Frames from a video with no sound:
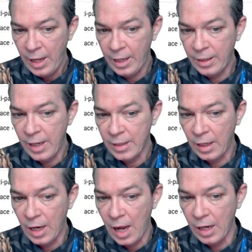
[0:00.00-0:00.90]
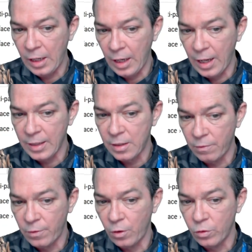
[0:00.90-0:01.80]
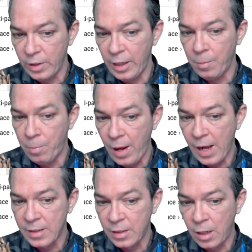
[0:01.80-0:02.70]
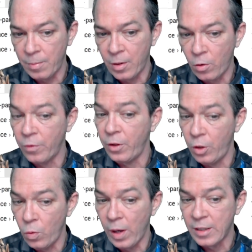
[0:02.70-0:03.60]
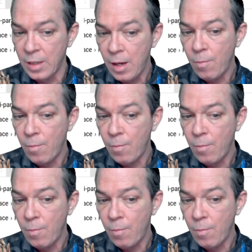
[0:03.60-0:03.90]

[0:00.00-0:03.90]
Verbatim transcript: and takes a lot less of those impacts coming on the U.S.,